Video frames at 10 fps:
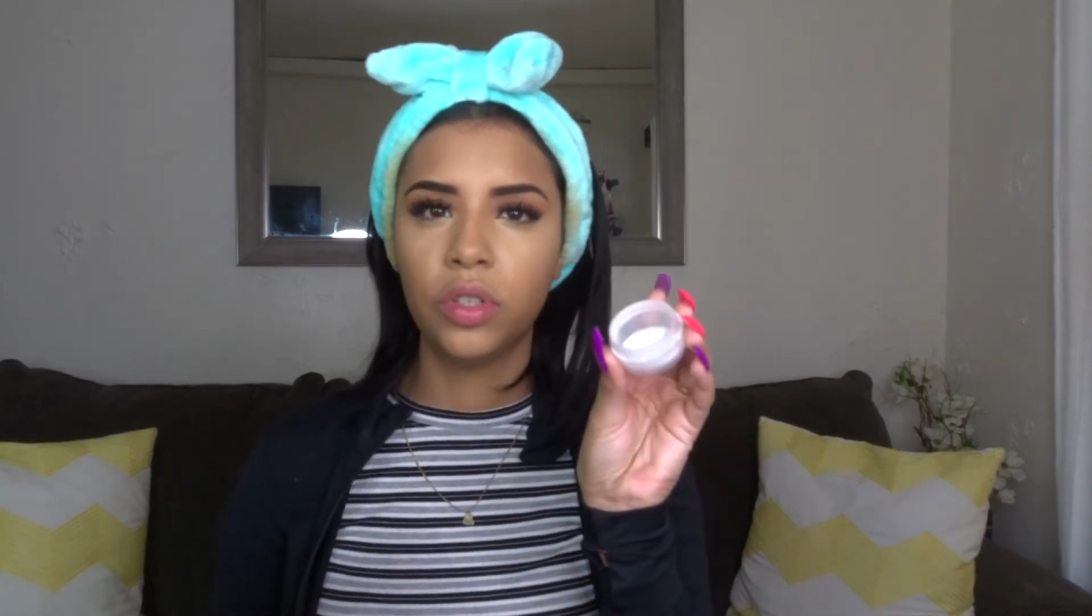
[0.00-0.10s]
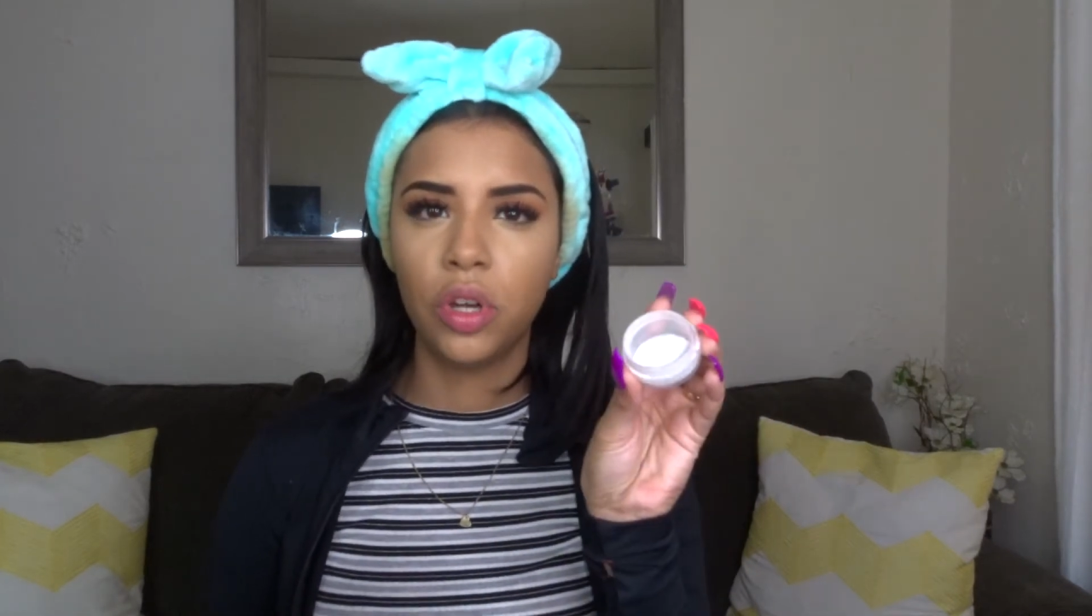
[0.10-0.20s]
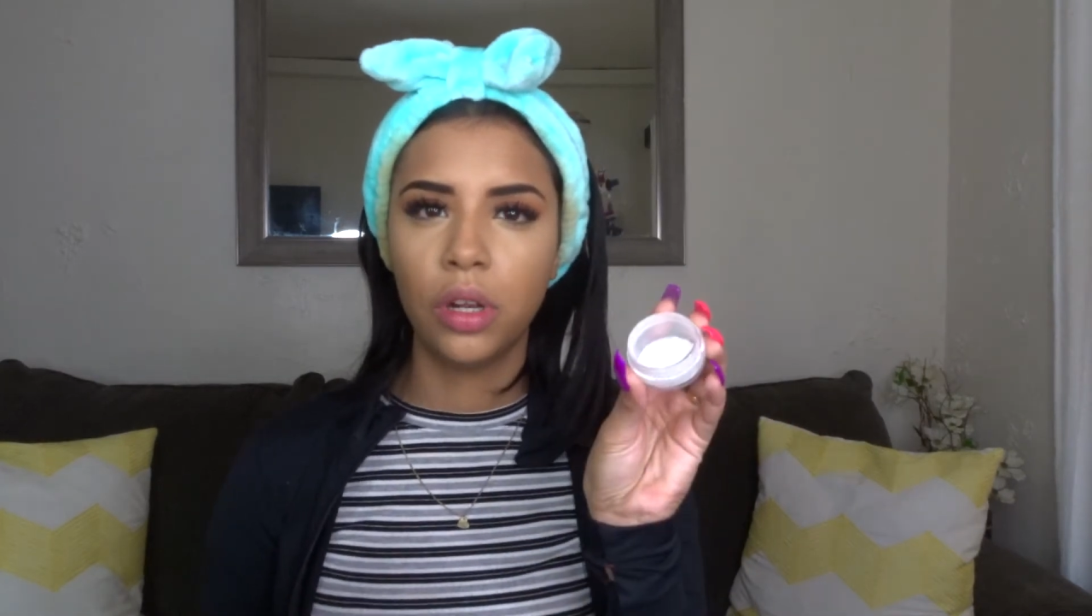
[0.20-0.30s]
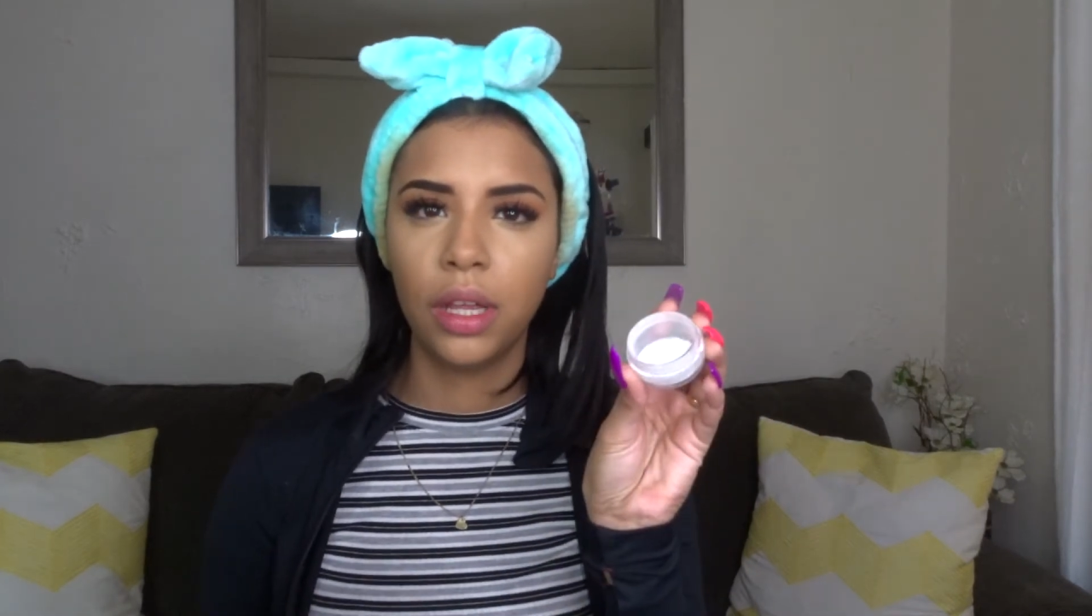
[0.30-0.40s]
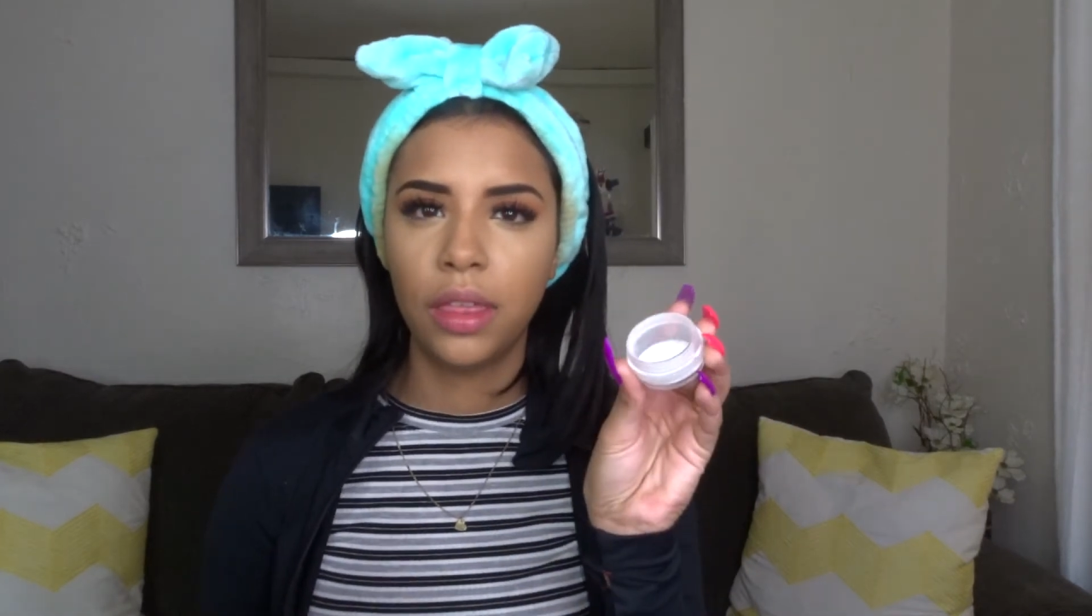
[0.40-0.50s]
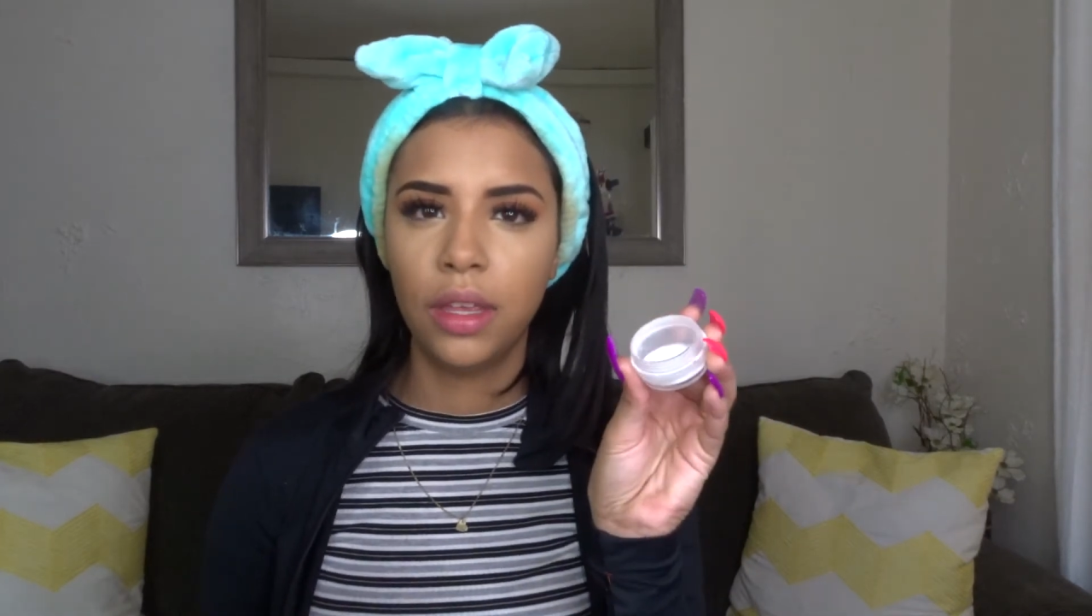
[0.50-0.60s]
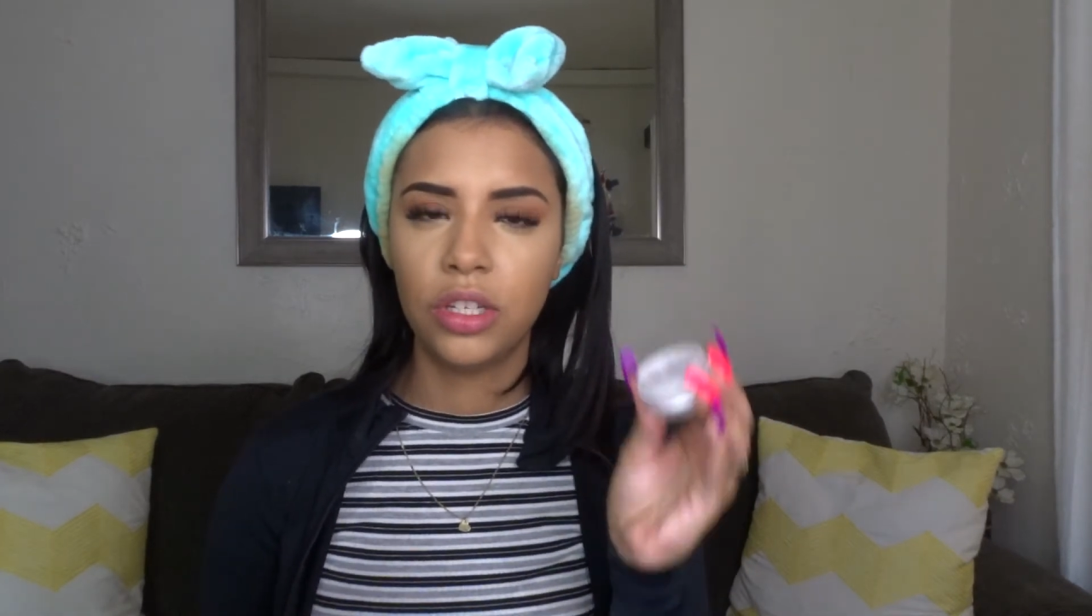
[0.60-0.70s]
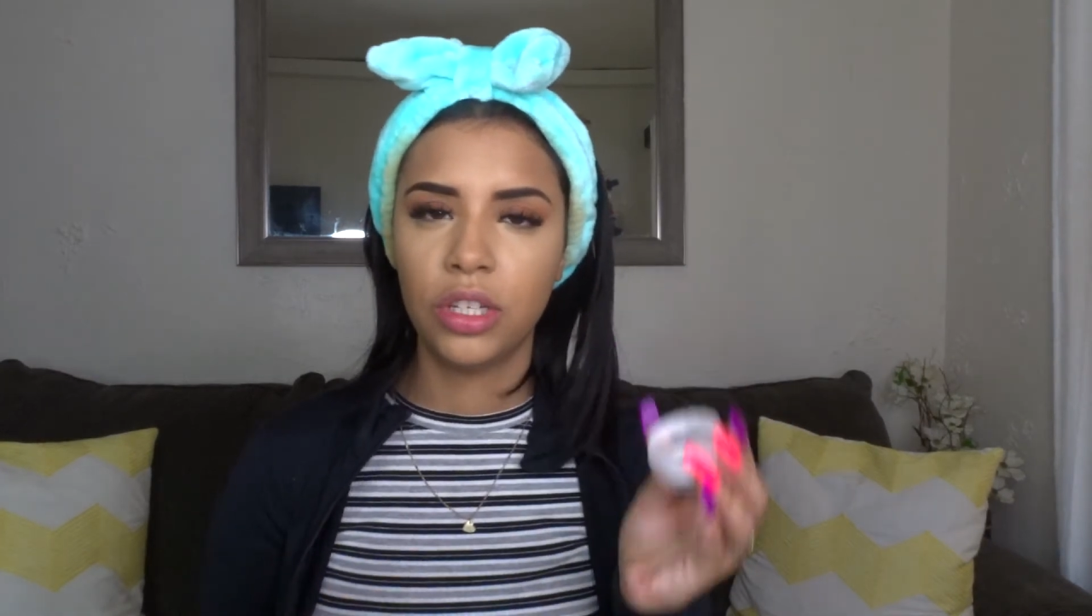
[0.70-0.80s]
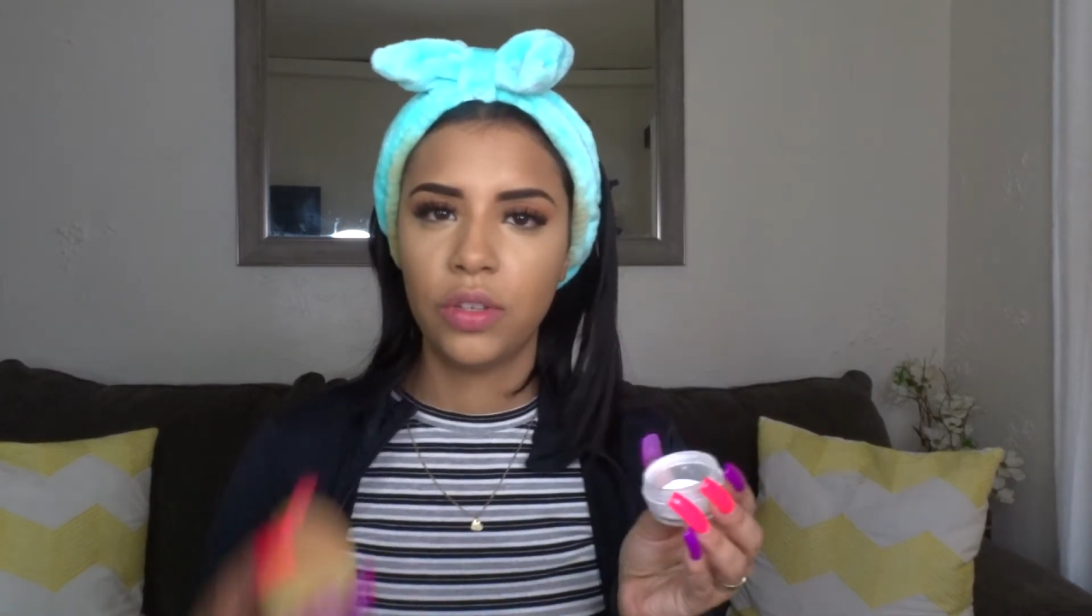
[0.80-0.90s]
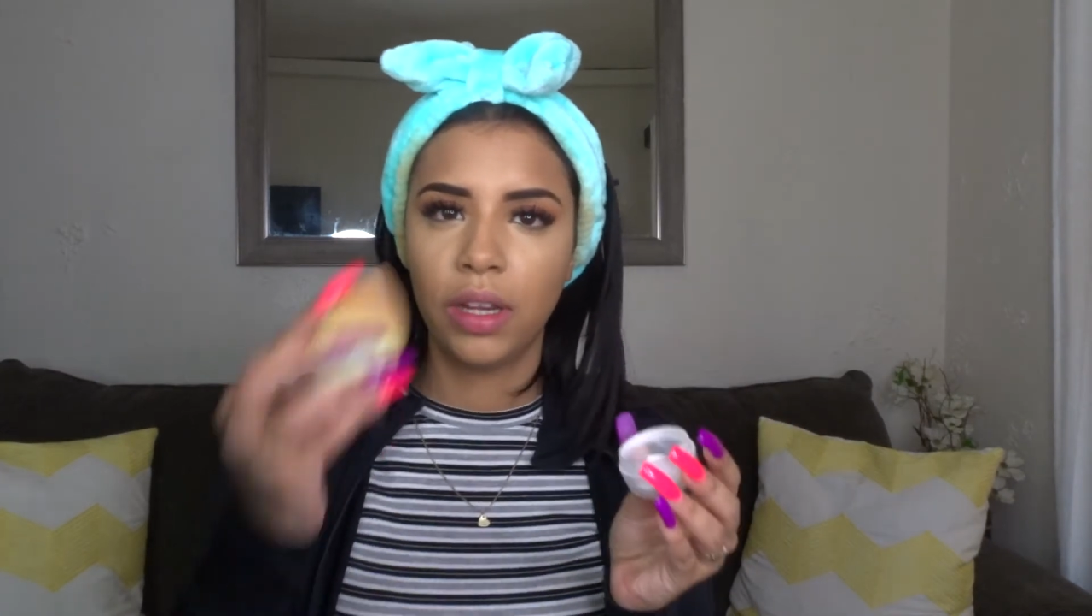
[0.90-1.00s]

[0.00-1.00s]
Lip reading: jar like this just so I